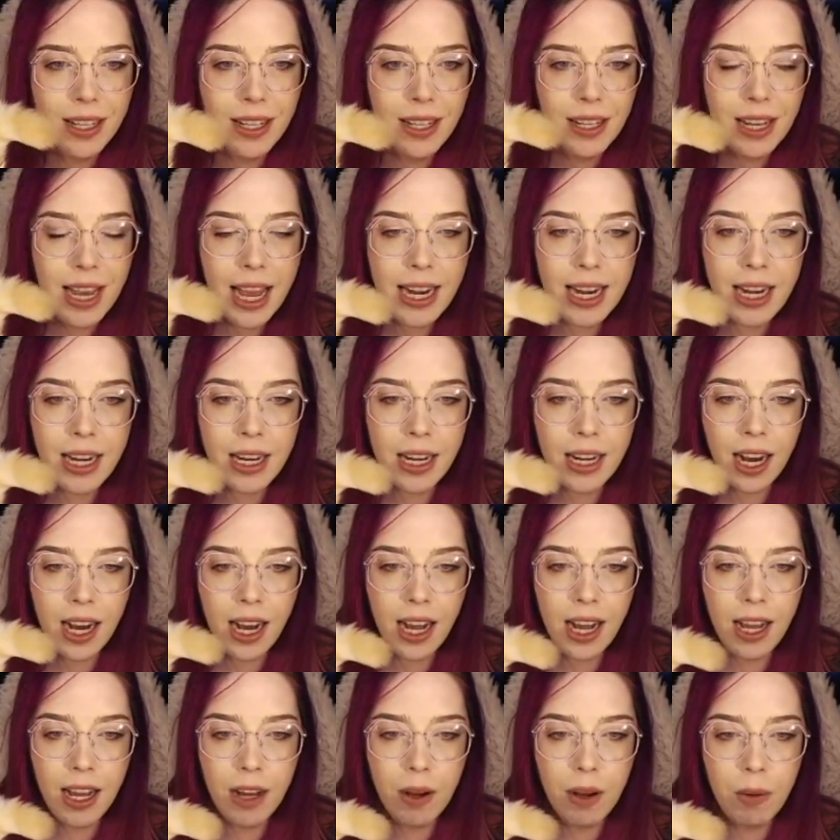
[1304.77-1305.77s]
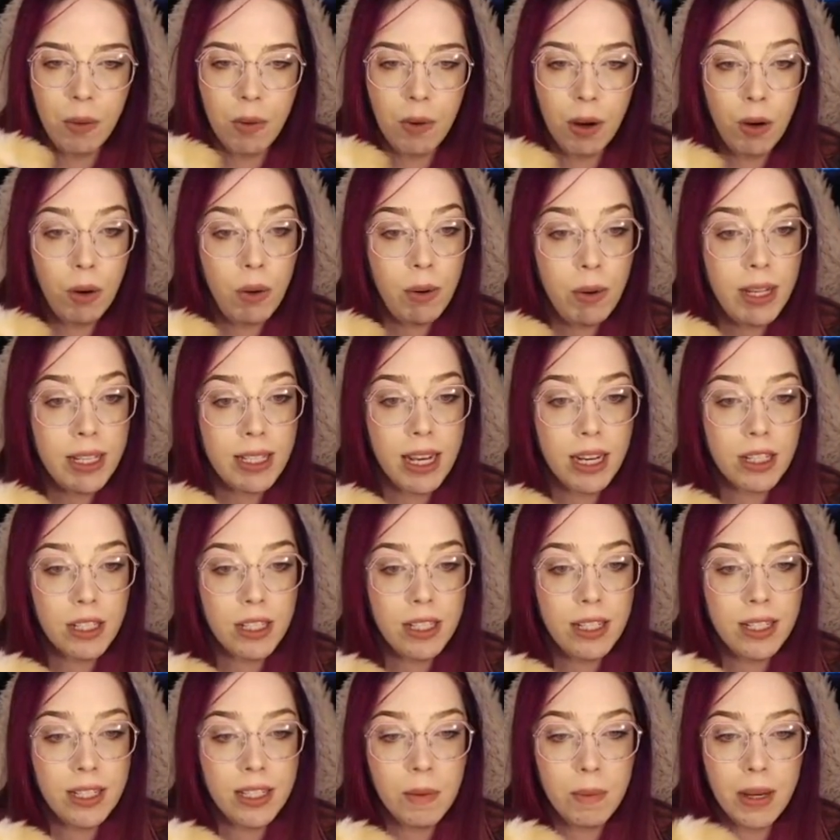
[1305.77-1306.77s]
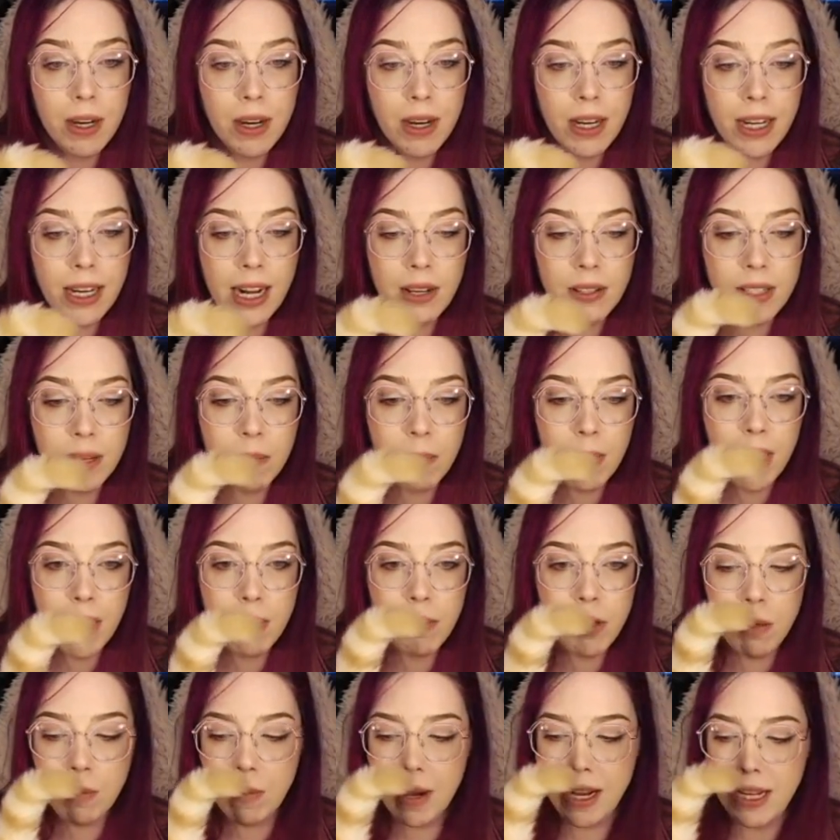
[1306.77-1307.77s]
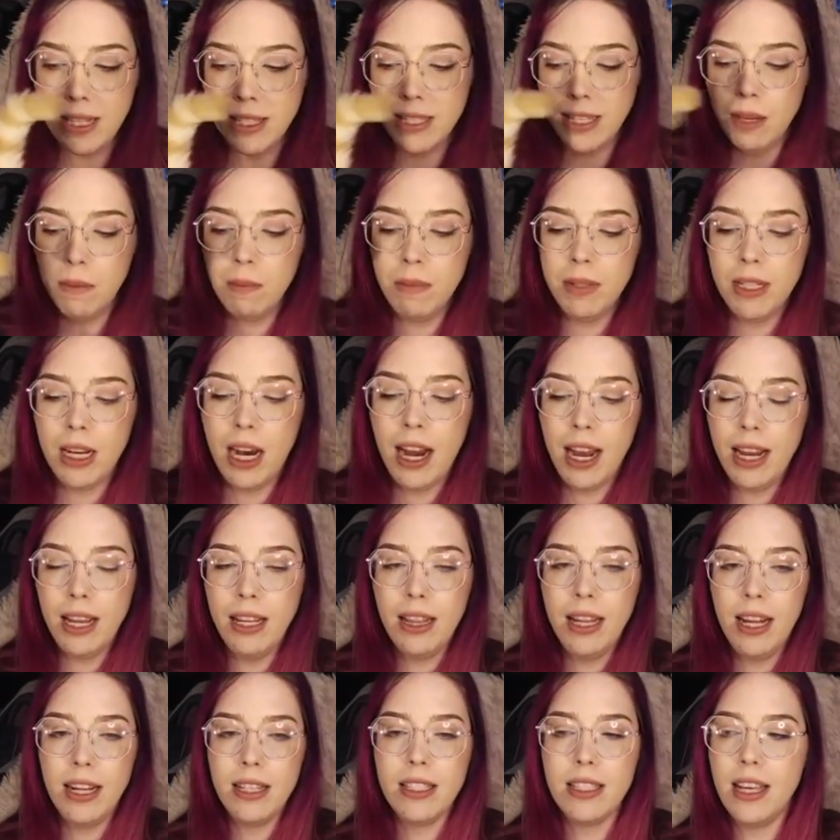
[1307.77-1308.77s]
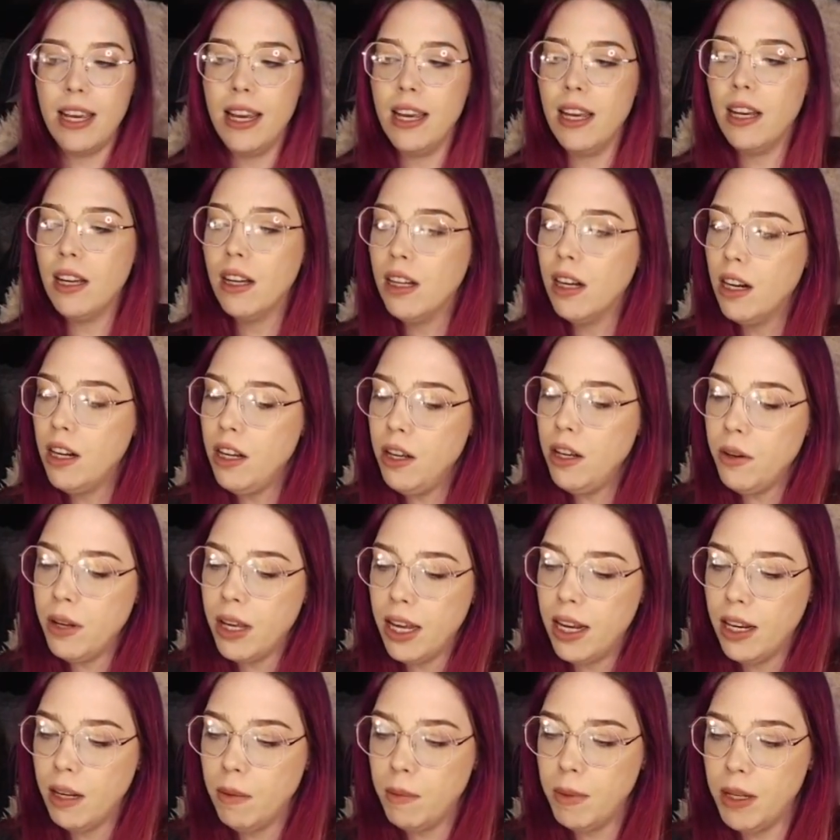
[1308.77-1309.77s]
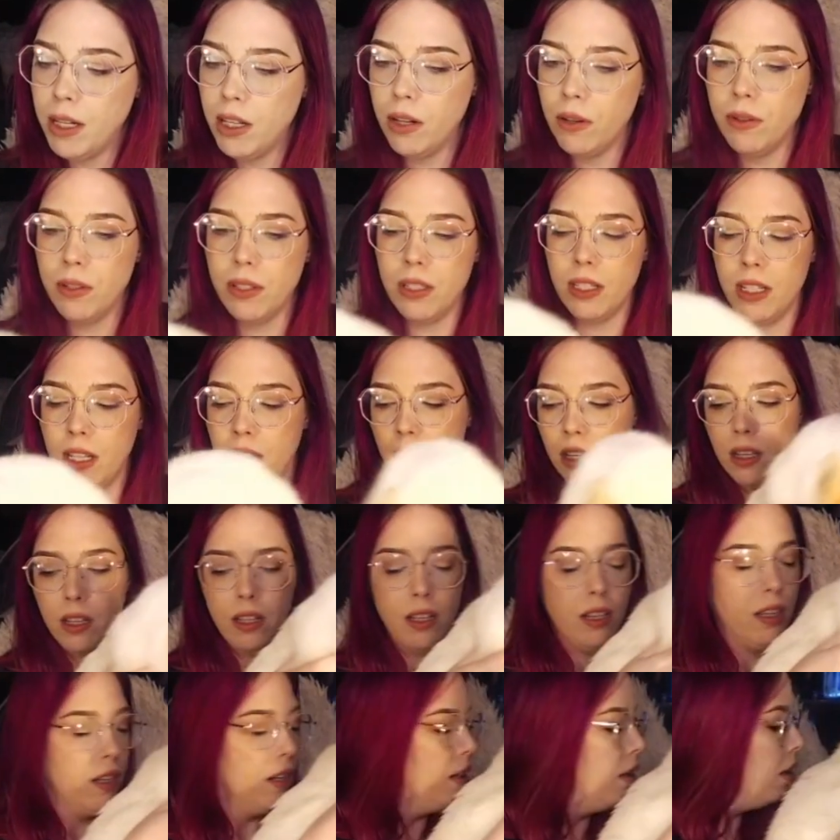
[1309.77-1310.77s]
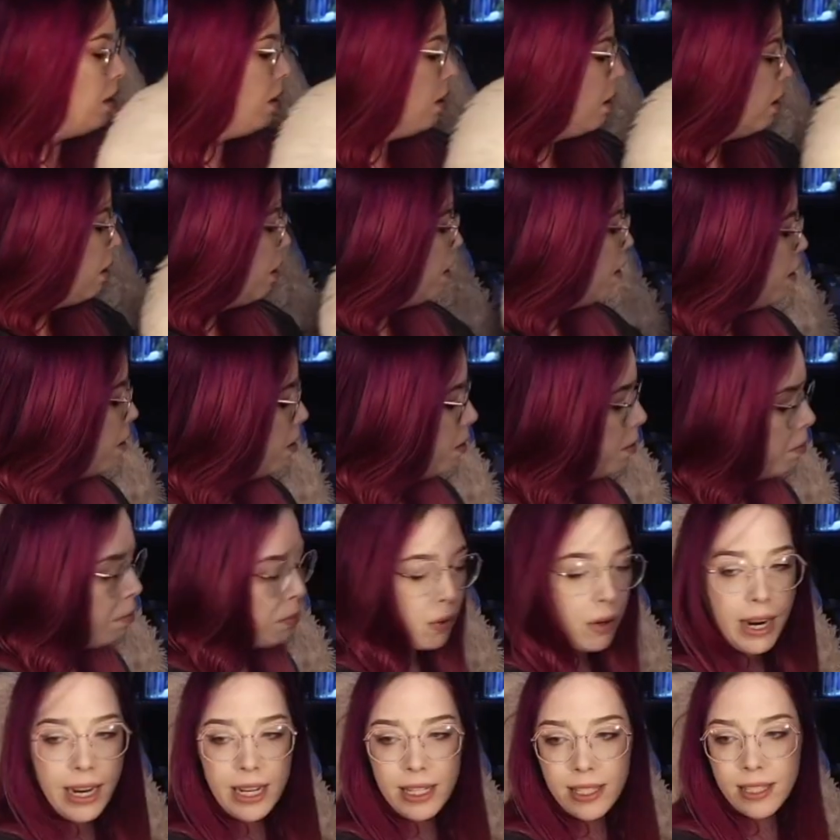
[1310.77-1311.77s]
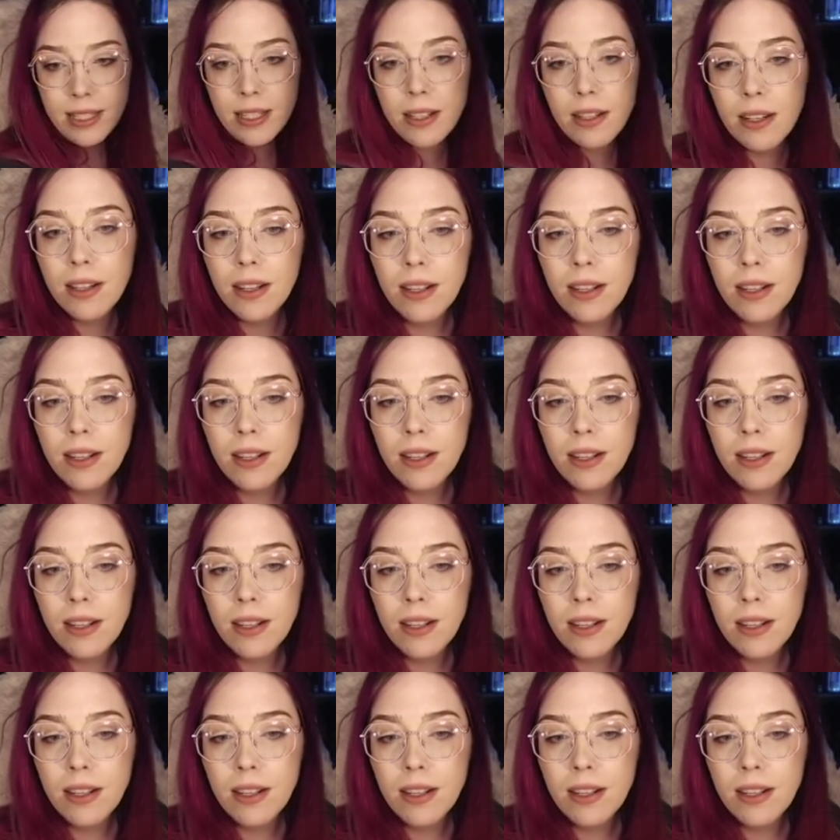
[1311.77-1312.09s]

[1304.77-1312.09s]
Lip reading: And he died. Oh, he's actually disappearing now. Sometimes you might see him die, and that's like, are you kidding me, Toasty? Brazen.